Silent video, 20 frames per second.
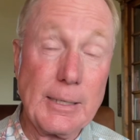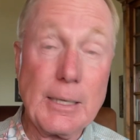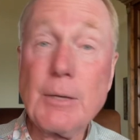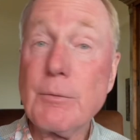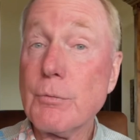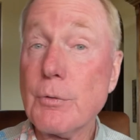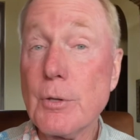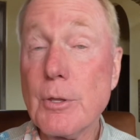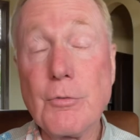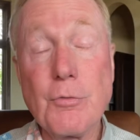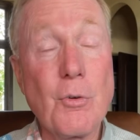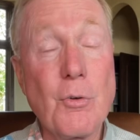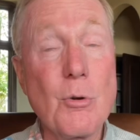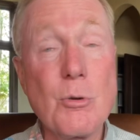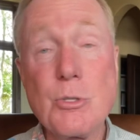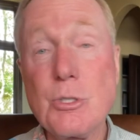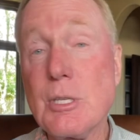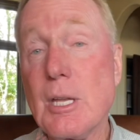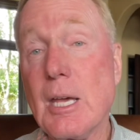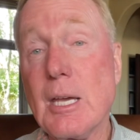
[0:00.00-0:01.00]
And for the
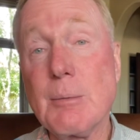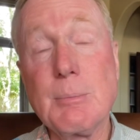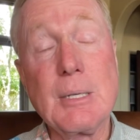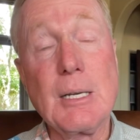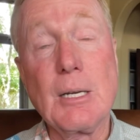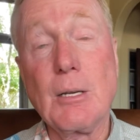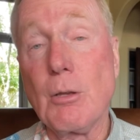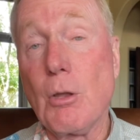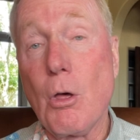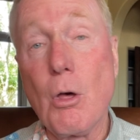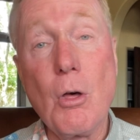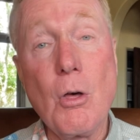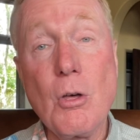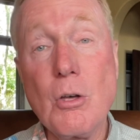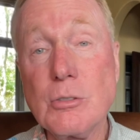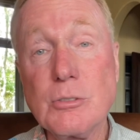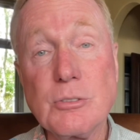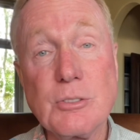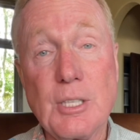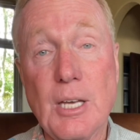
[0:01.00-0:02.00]
first time in a
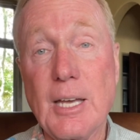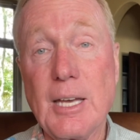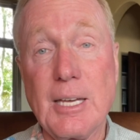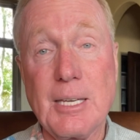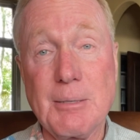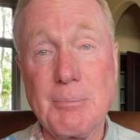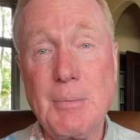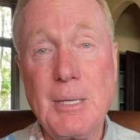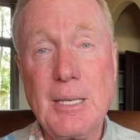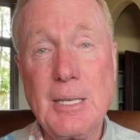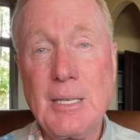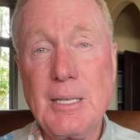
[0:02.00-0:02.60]
long time,